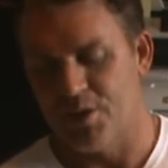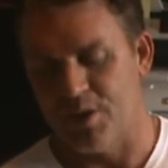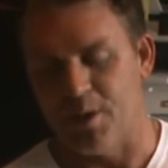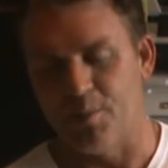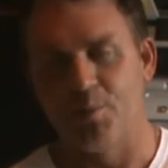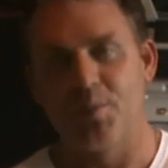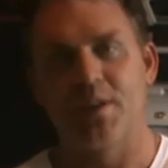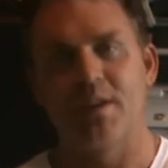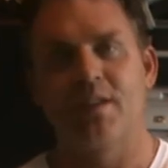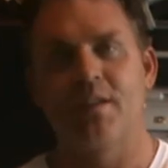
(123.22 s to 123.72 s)

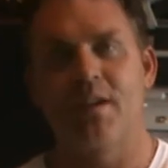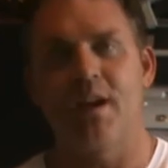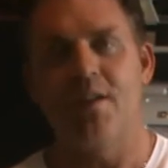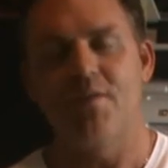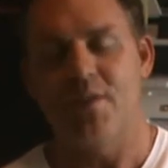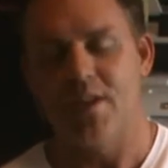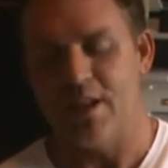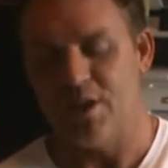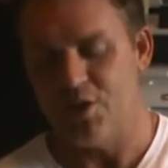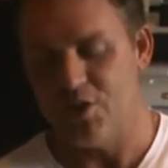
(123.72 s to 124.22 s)
him the
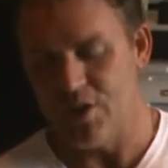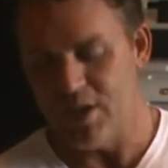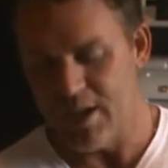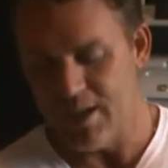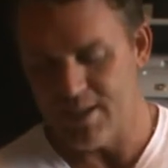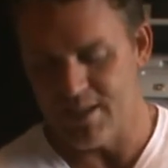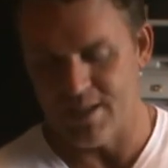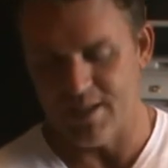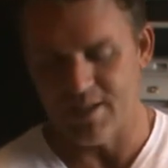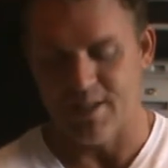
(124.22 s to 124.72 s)
covenant.
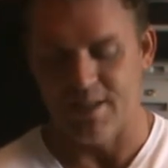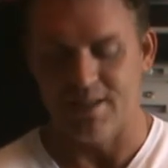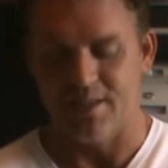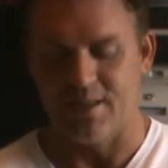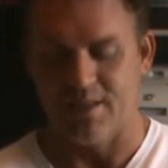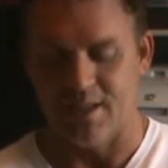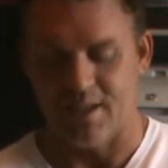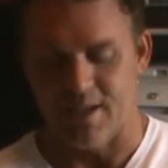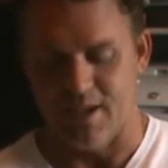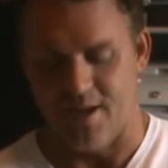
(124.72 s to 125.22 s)
Jesus is
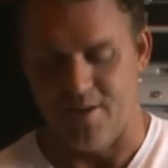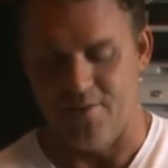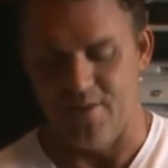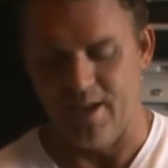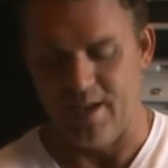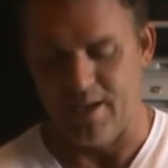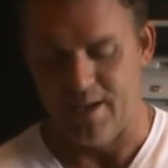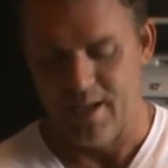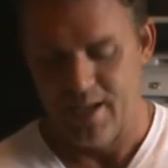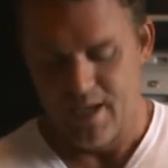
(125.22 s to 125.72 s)
the covenant.